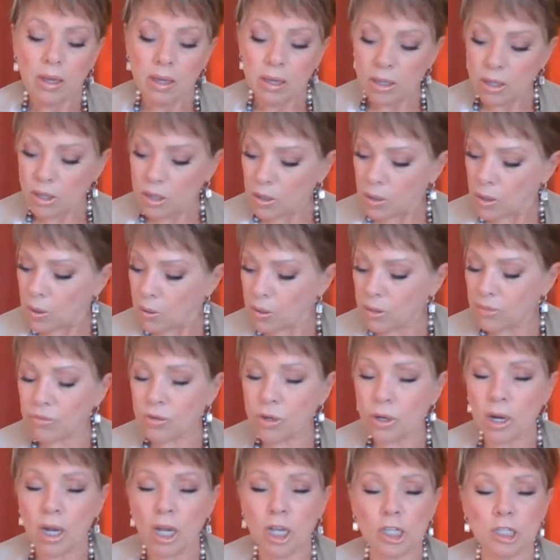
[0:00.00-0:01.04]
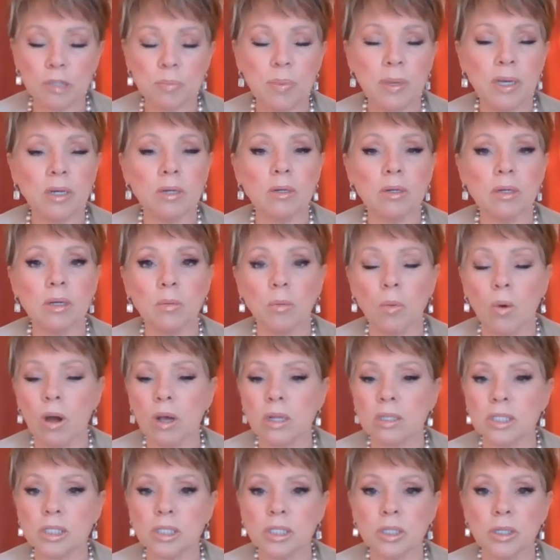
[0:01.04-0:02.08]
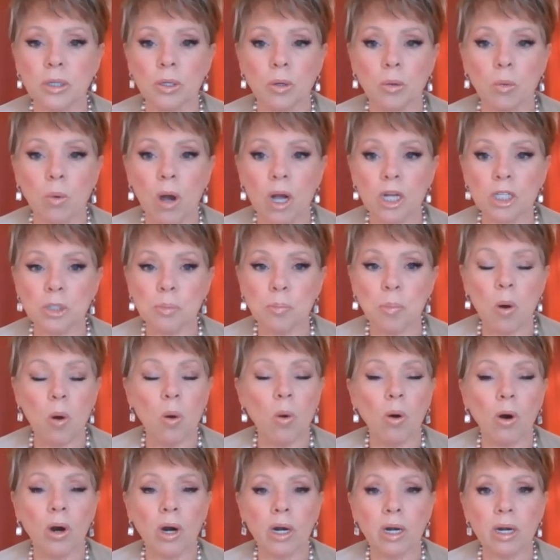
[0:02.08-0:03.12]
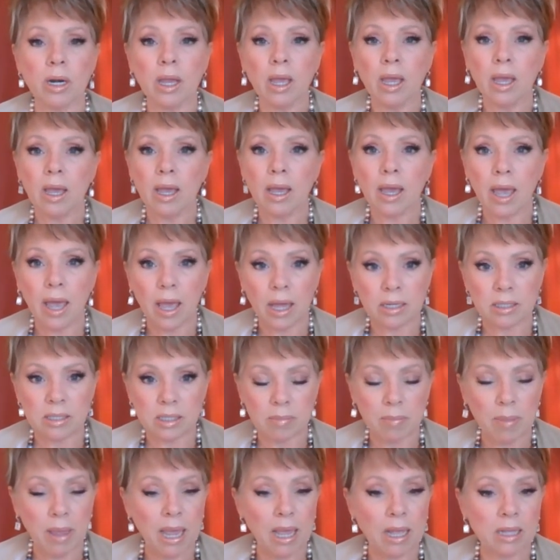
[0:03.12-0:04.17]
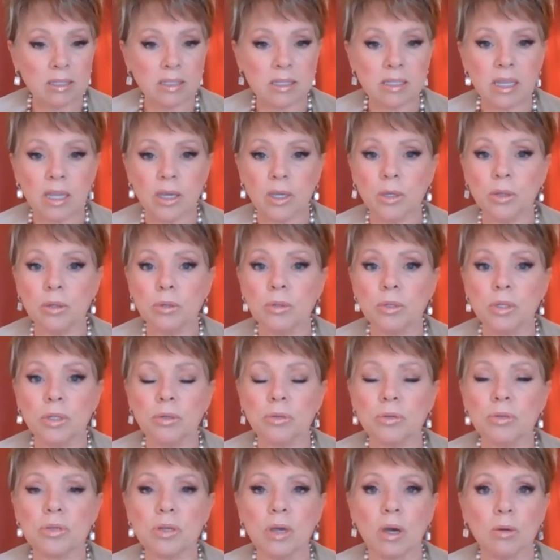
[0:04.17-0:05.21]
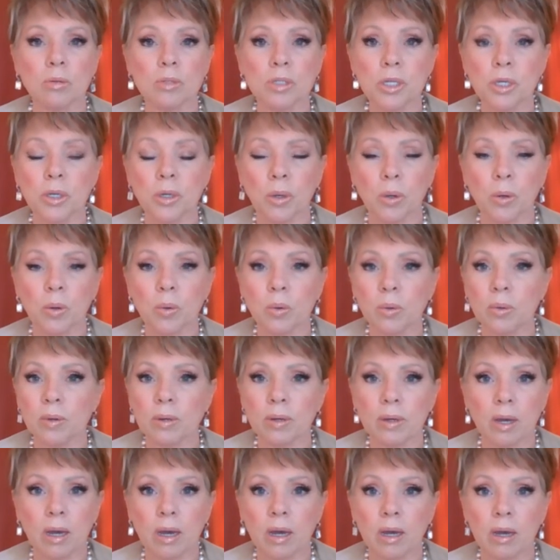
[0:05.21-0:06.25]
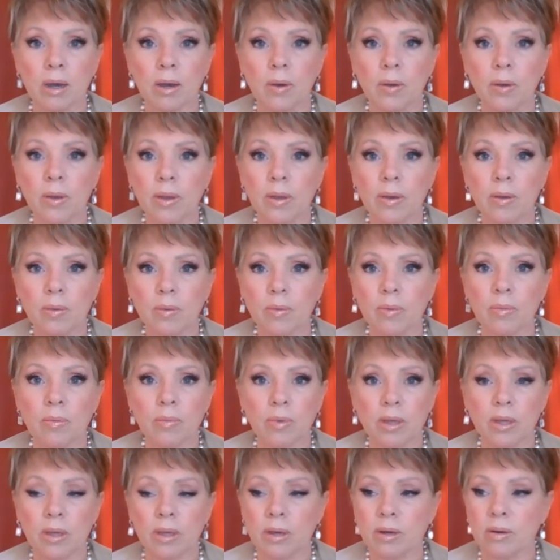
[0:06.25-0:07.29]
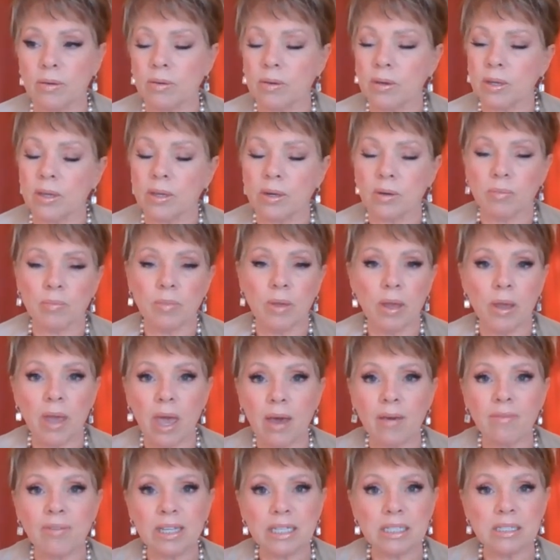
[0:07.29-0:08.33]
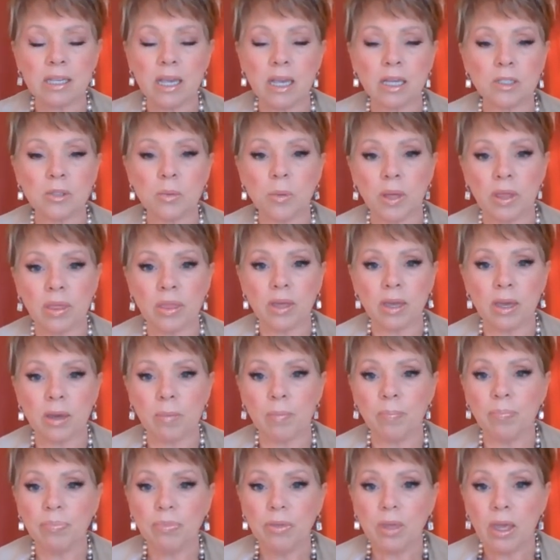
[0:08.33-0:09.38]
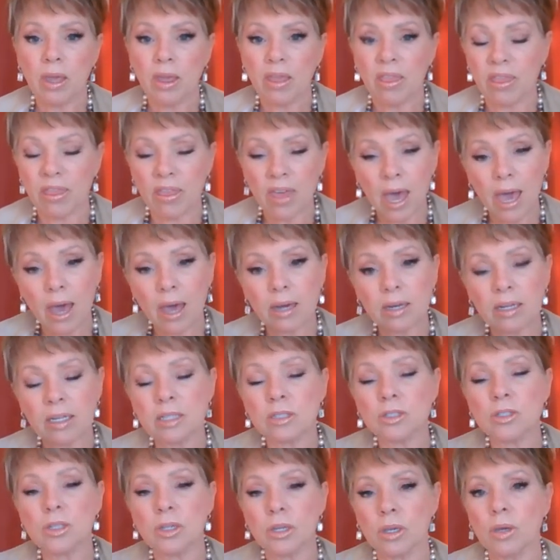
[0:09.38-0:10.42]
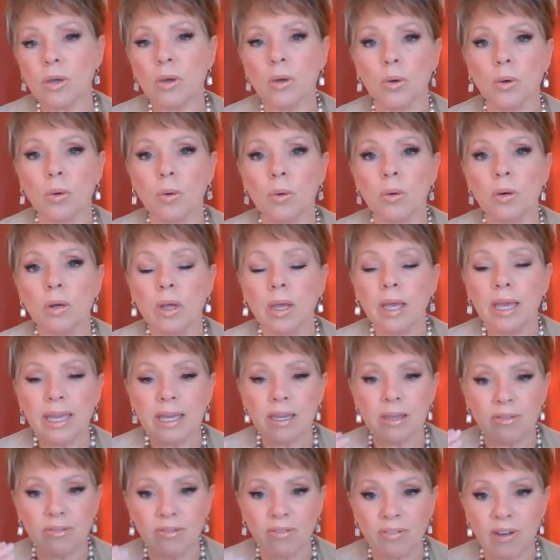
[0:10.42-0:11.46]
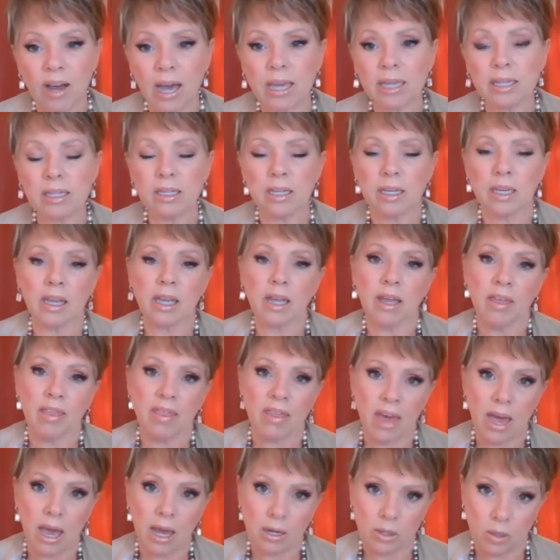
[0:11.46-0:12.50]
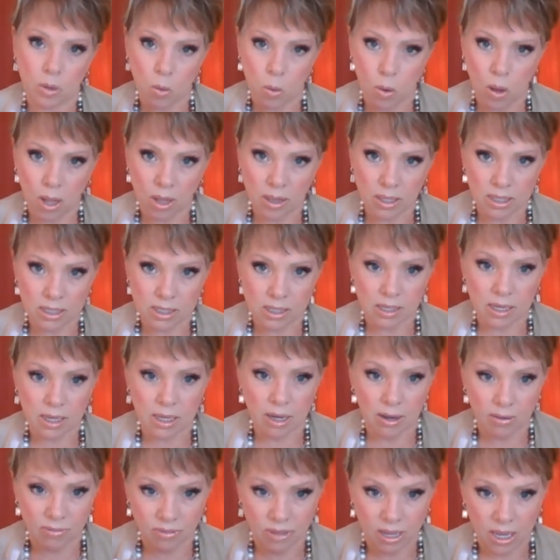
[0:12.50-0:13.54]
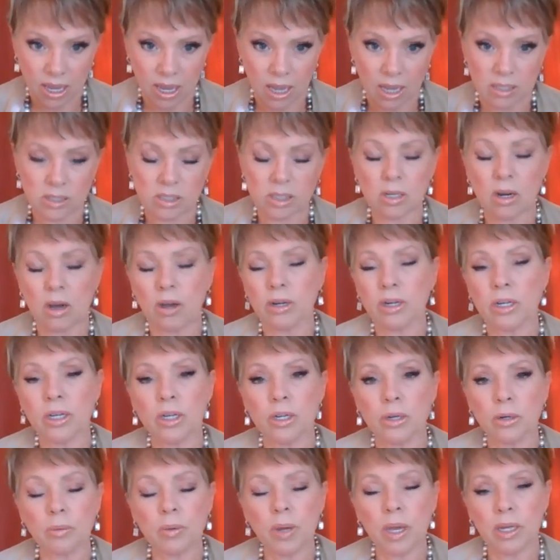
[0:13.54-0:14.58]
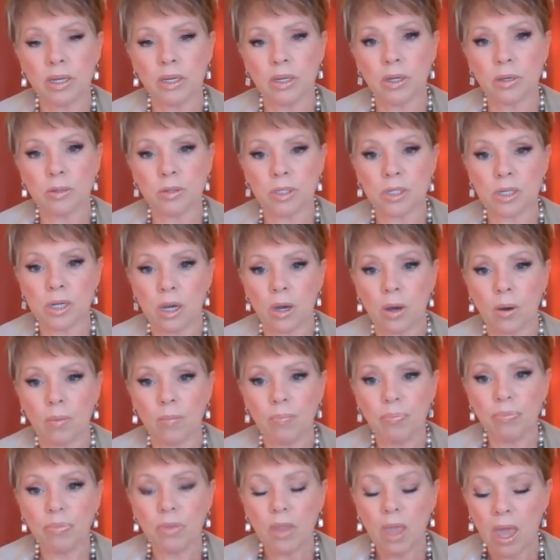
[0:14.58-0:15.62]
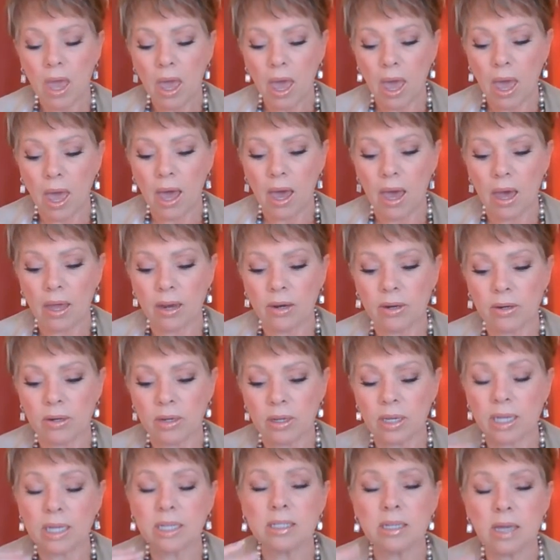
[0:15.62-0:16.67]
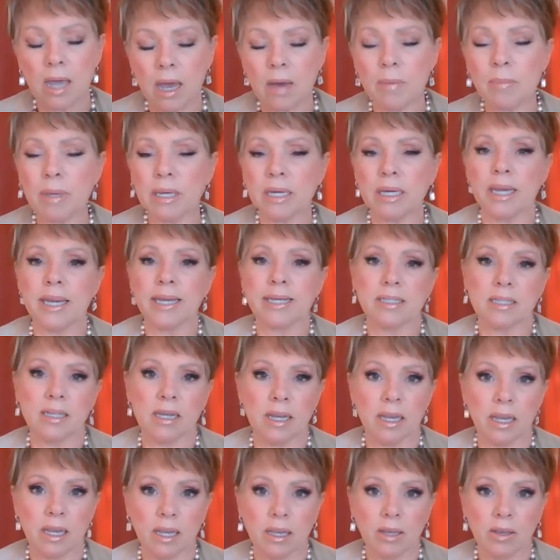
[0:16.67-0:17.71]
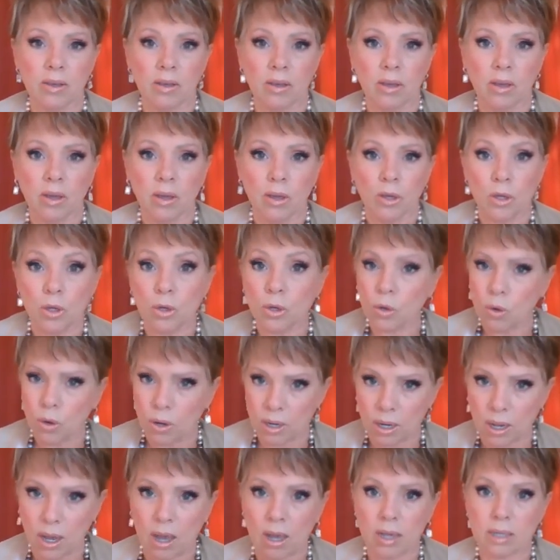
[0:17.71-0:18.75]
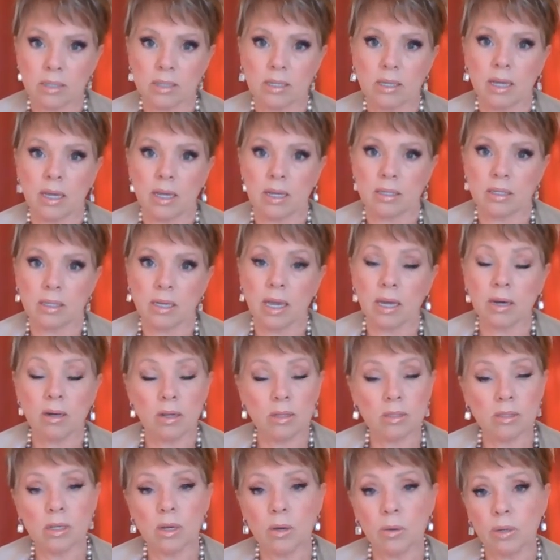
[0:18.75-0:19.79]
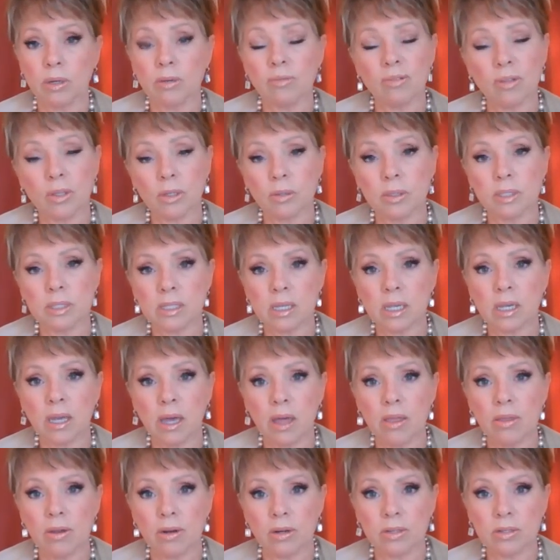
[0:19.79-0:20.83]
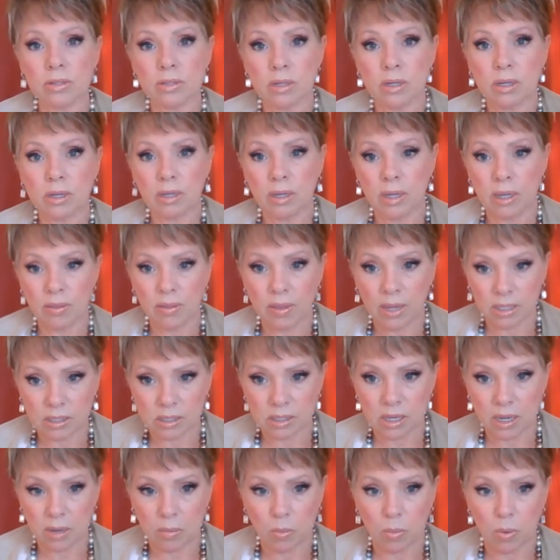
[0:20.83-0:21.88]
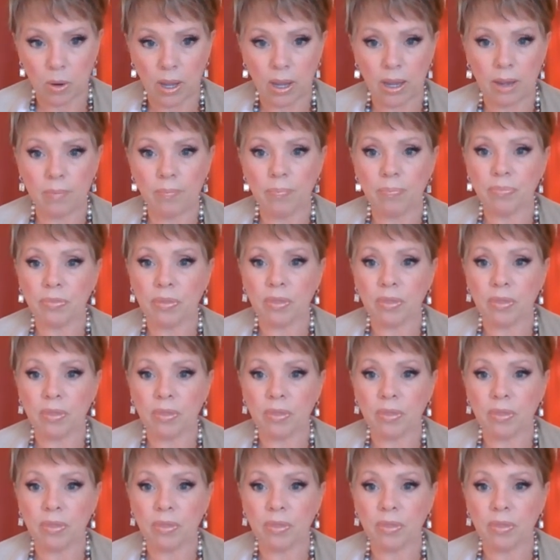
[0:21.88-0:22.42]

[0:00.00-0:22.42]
You know, if your husband wants to watch porn and demands that you do so too, in having sex with him, that is you inviting that quality of guest onto your radio show and contaminating your content and also influencing others in that same way.